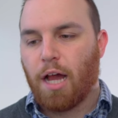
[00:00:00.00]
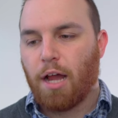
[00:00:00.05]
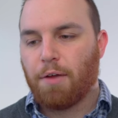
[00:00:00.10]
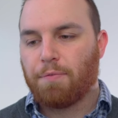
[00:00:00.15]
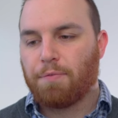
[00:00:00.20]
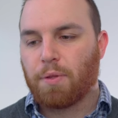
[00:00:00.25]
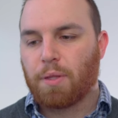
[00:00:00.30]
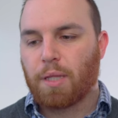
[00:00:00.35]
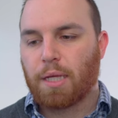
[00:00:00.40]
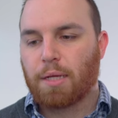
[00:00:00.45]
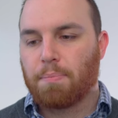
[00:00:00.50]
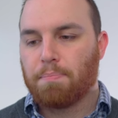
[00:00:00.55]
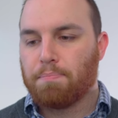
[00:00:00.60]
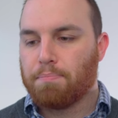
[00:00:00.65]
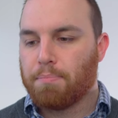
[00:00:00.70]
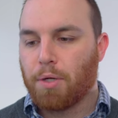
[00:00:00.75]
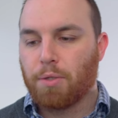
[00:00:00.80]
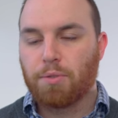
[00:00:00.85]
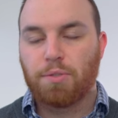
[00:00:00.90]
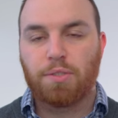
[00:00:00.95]
I feel like
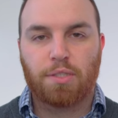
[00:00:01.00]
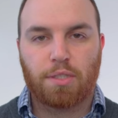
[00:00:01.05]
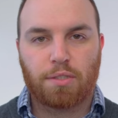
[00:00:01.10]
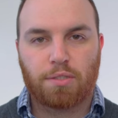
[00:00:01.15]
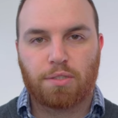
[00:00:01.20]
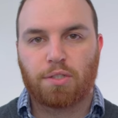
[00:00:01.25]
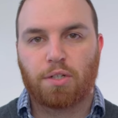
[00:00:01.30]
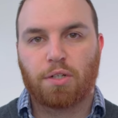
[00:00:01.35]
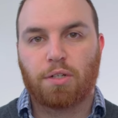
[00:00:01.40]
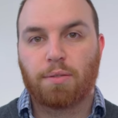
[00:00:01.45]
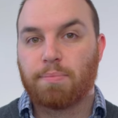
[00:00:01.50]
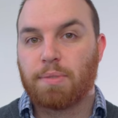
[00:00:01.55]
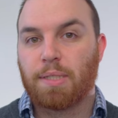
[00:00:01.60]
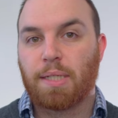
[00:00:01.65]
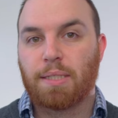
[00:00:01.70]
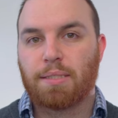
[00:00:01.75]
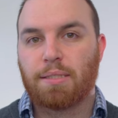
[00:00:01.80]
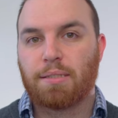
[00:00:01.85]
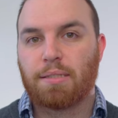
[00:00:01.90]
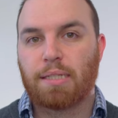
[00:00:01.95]
most
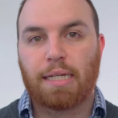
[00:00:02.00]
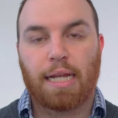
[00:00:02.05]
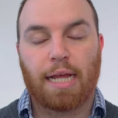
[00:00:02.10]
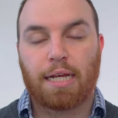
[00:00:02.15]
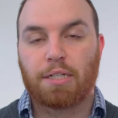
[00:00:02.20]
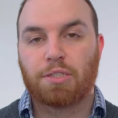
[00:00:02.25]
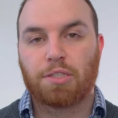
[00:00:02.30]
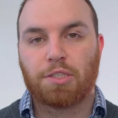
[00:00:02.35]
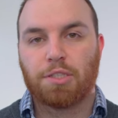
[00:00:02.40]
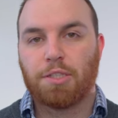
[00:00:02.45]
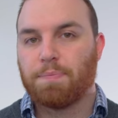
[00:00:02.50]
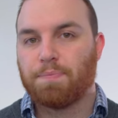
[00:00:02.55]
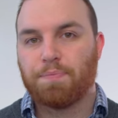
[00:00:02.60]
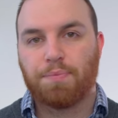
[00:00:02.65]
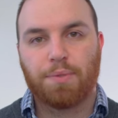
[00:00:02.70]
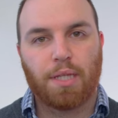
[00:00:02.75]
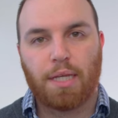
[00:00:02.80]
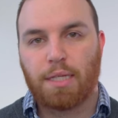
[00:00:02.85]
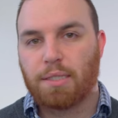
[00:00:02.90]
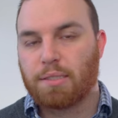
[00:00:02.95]
circumstances it actually
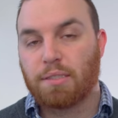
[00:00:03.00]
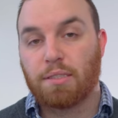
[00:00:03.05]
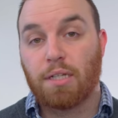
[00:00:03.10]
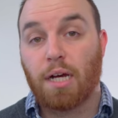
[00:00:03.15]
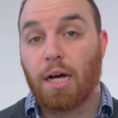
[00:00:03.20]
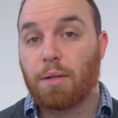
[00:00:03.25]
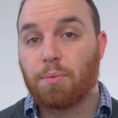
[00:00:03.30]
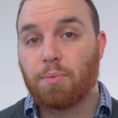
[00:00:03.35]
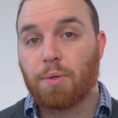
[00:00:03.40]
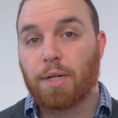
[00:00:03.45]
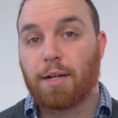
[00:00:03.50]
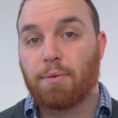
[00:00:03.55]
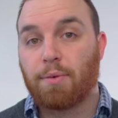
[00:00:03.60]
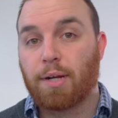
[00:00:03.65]
is not what I